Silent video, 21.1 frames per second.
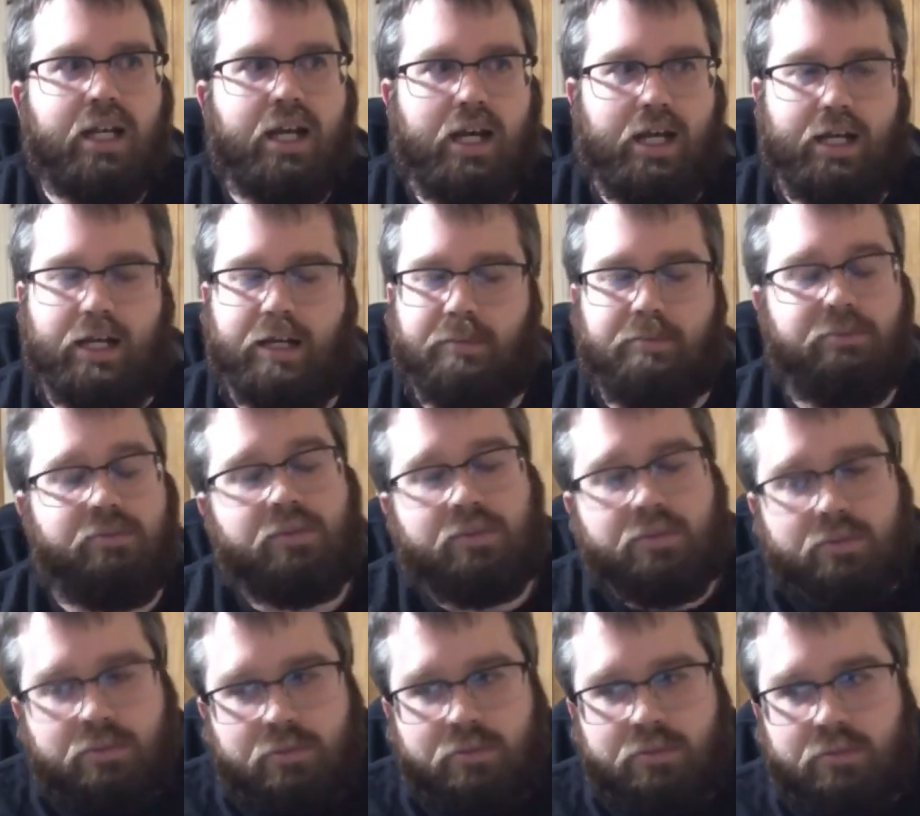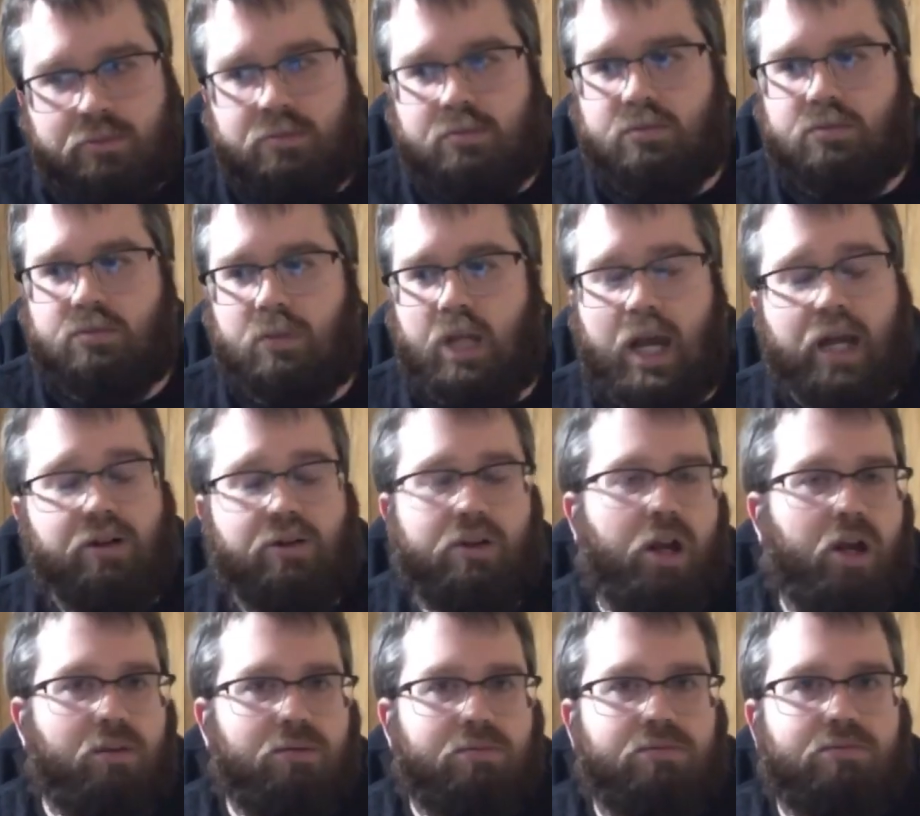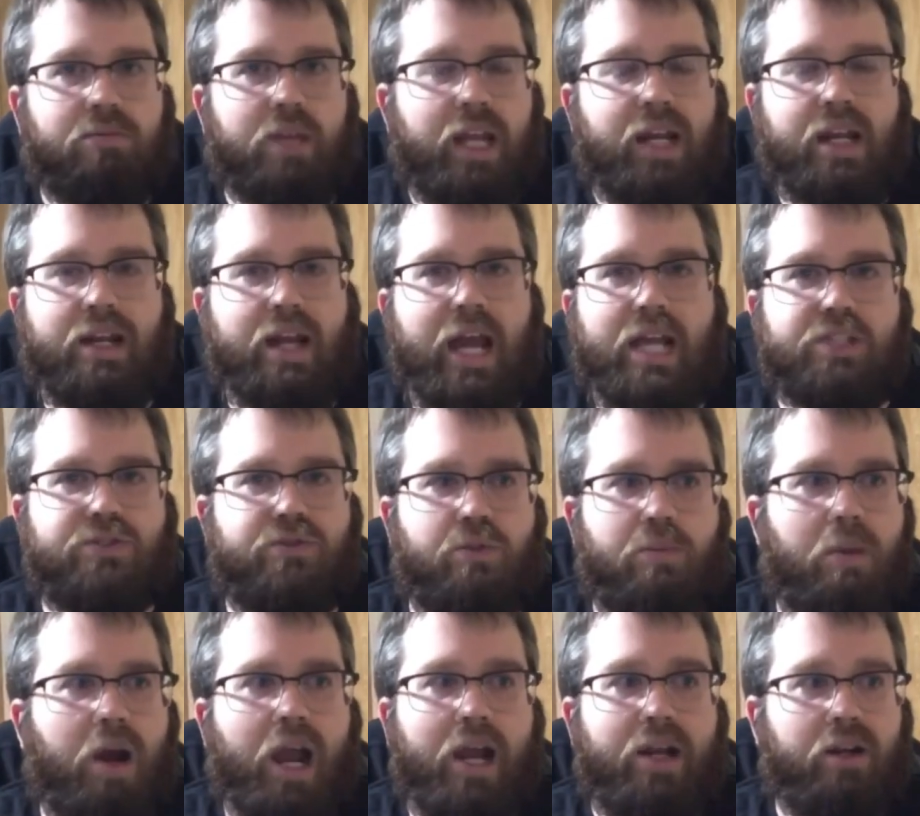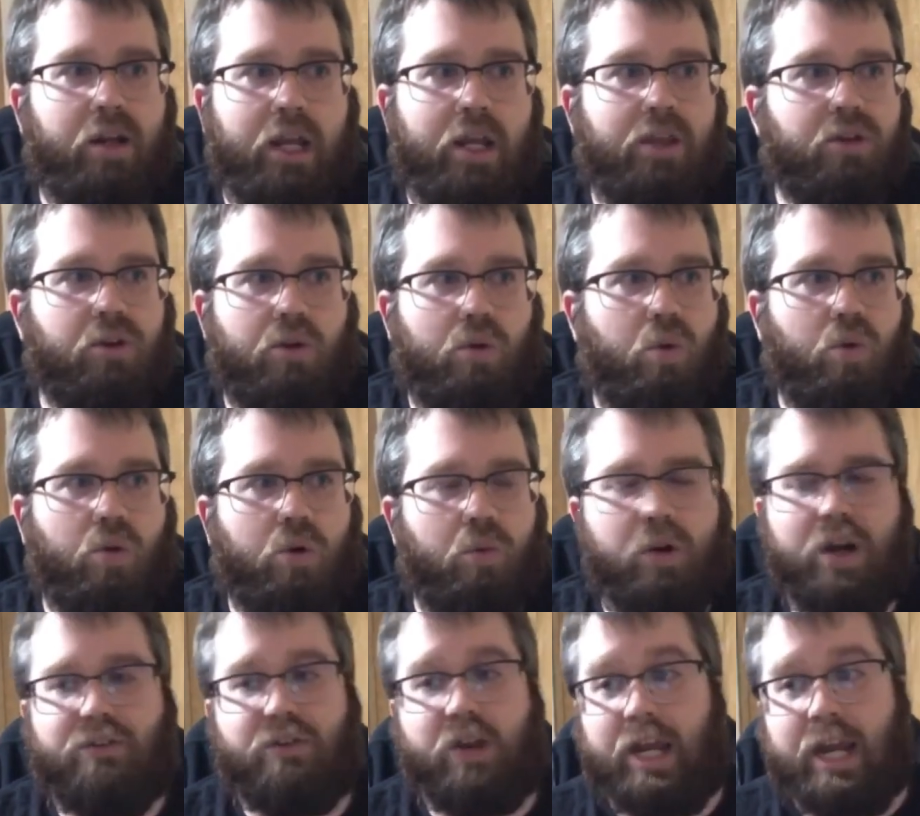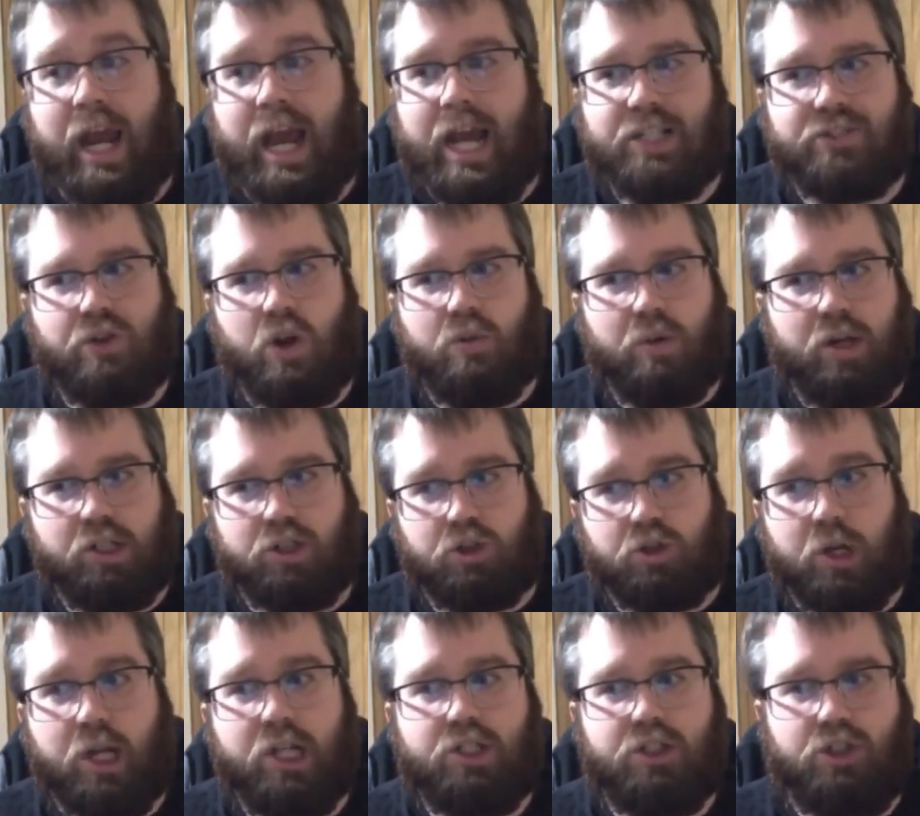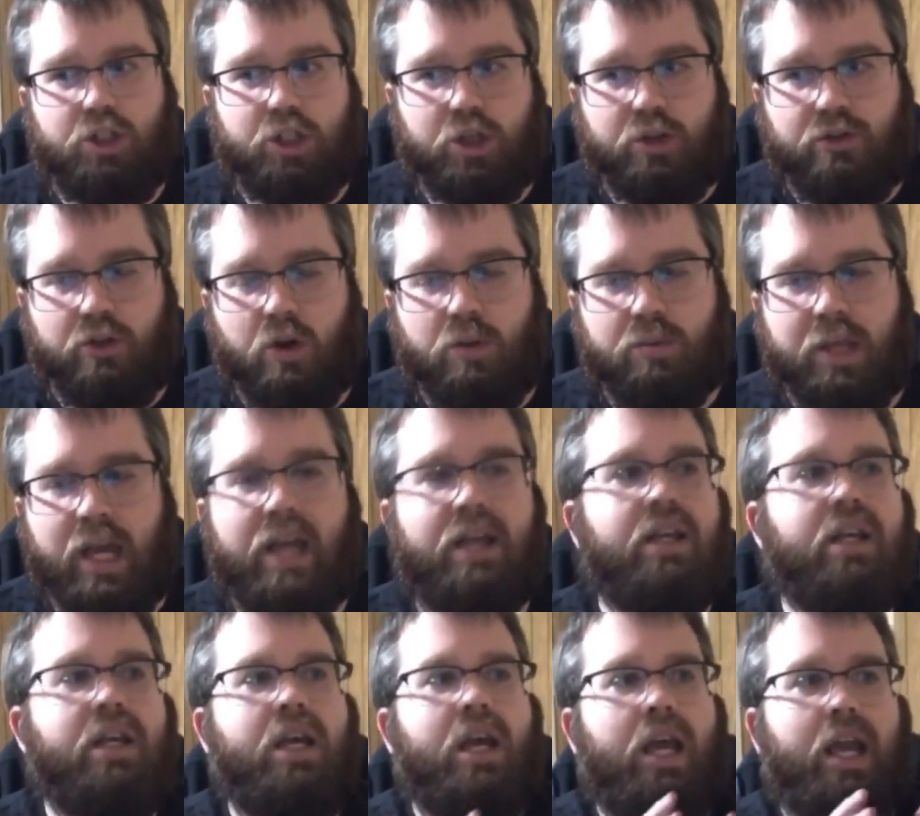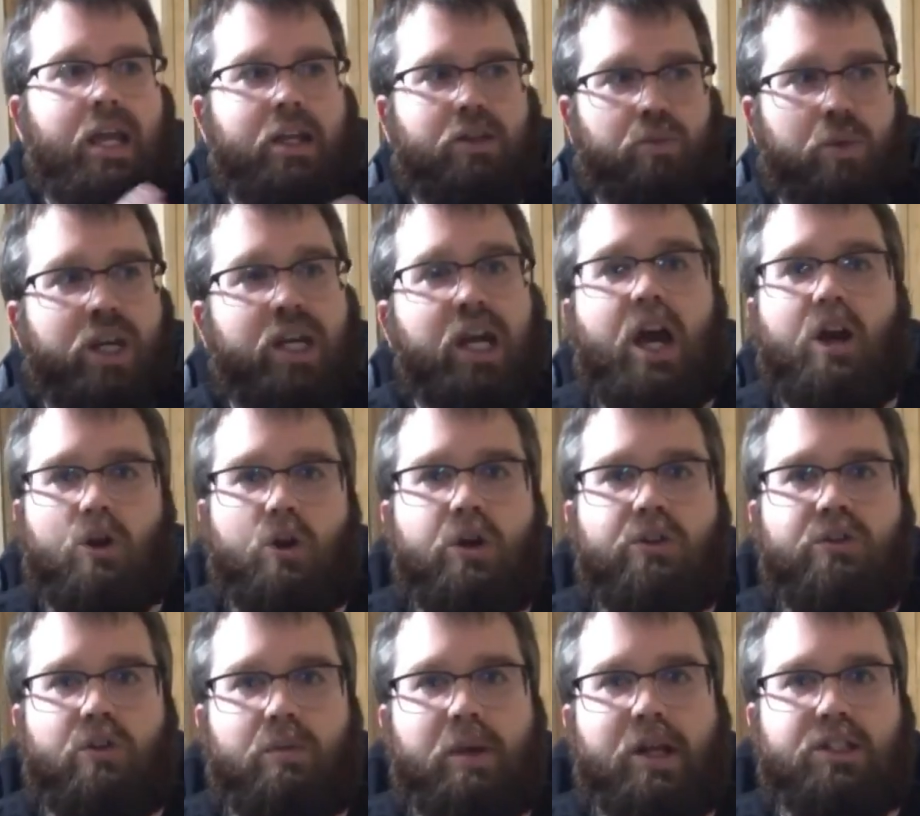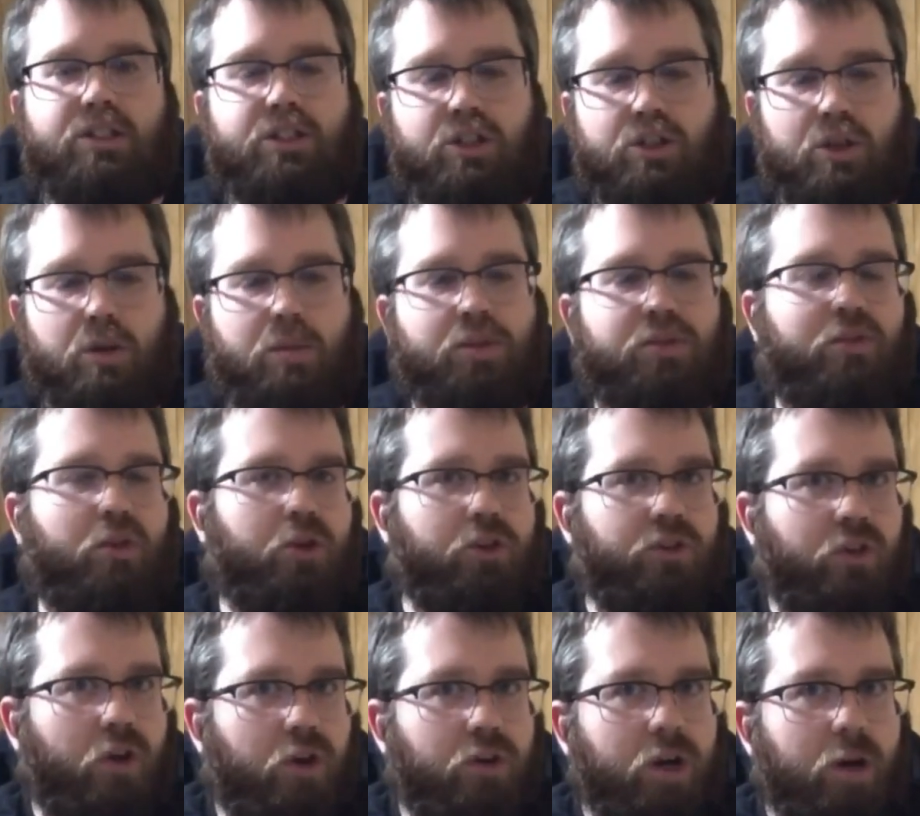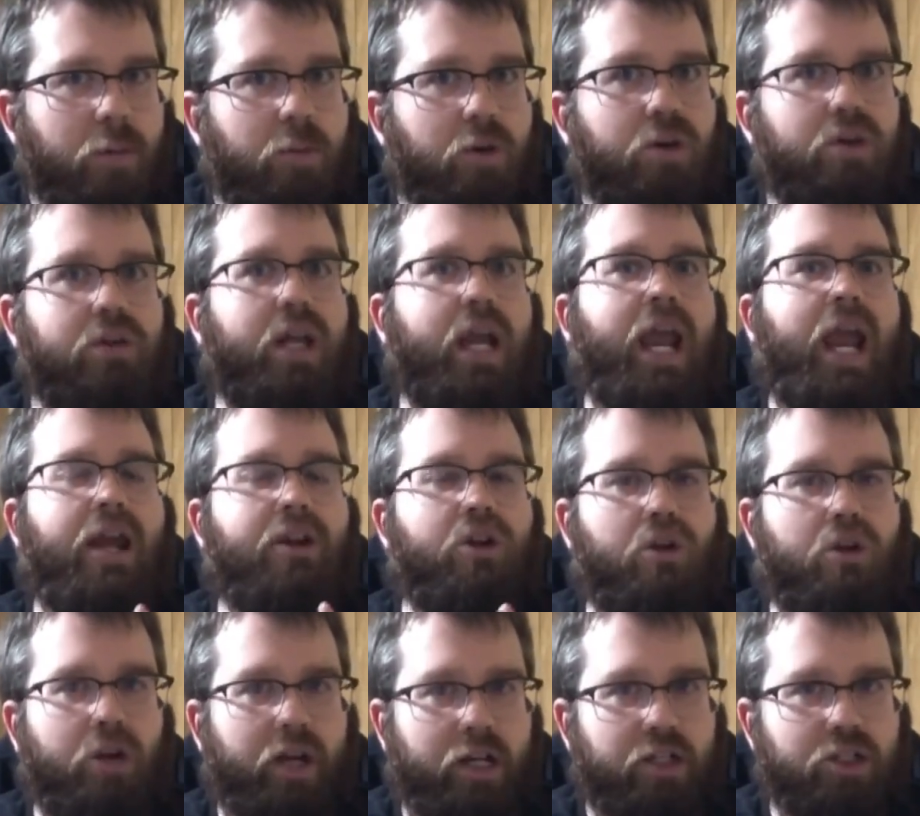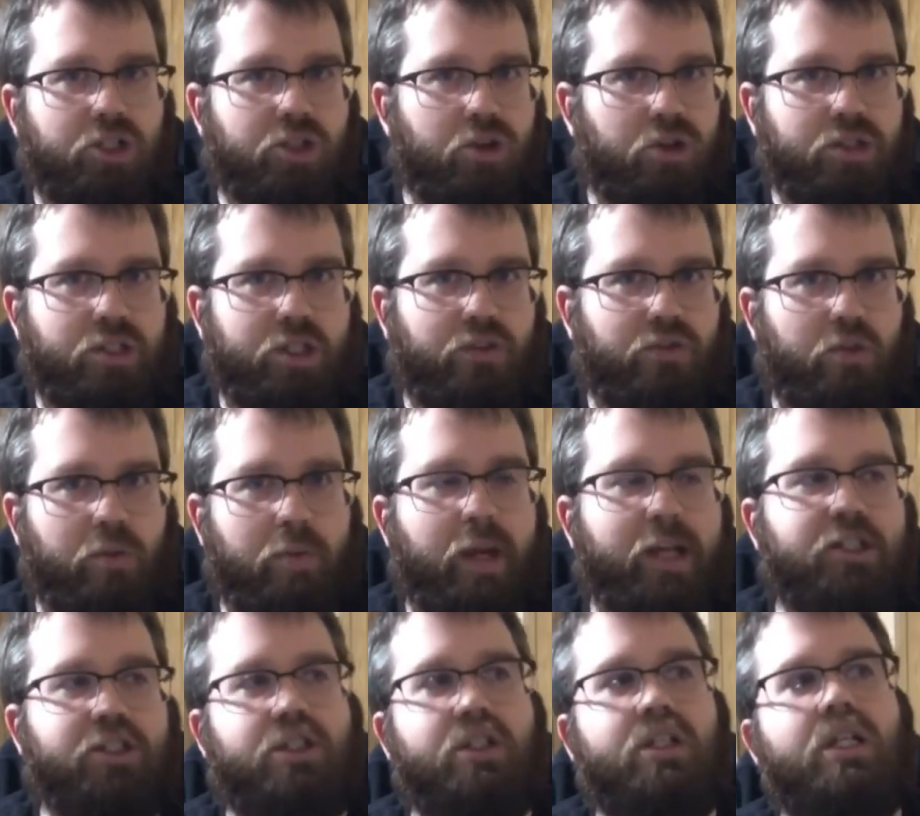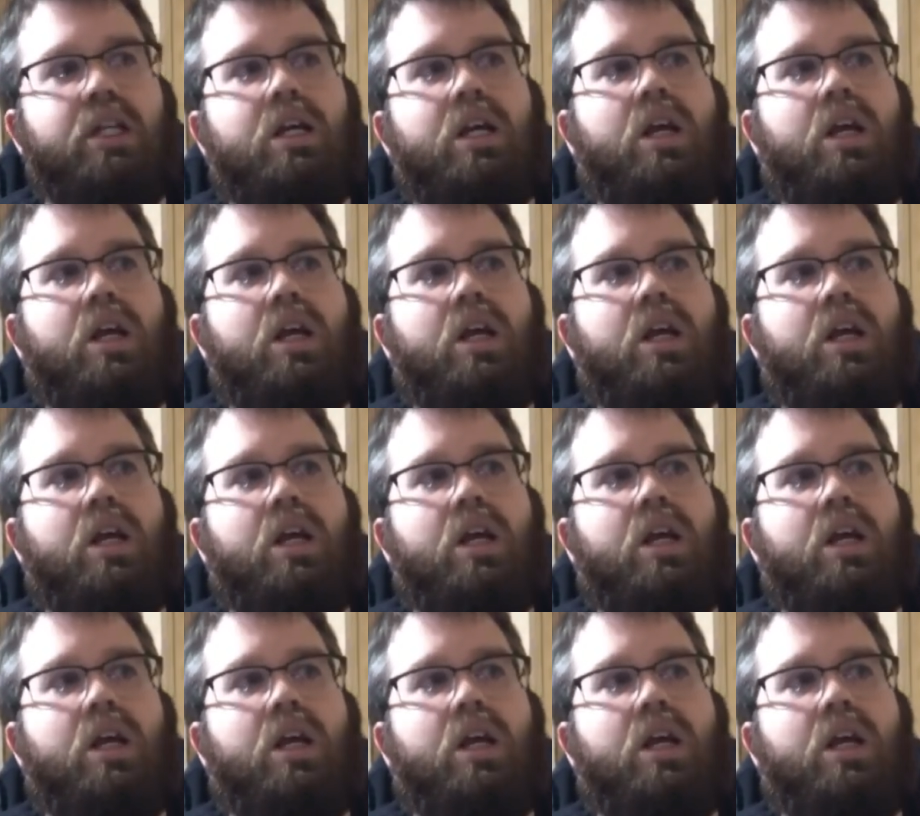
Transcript: Um, I don't know. He didn't ask for mine either or whatever. He asked for our registration to confirm that, and we got her information in terms of her phone number and her insurance information.